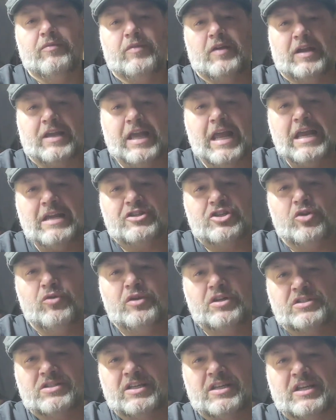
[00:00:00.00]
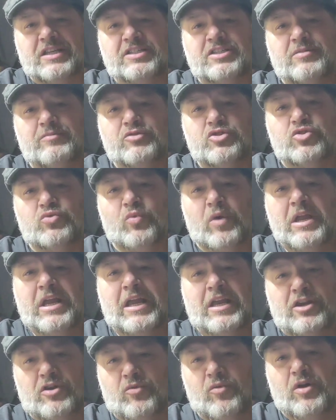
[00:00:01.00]
The key to it is to get some
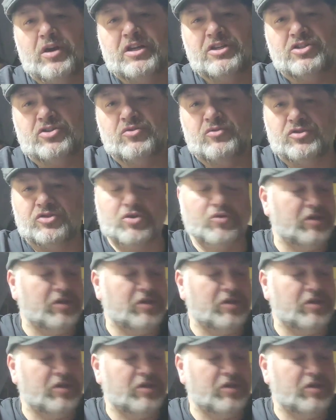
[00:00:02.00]
swing into what he's doing.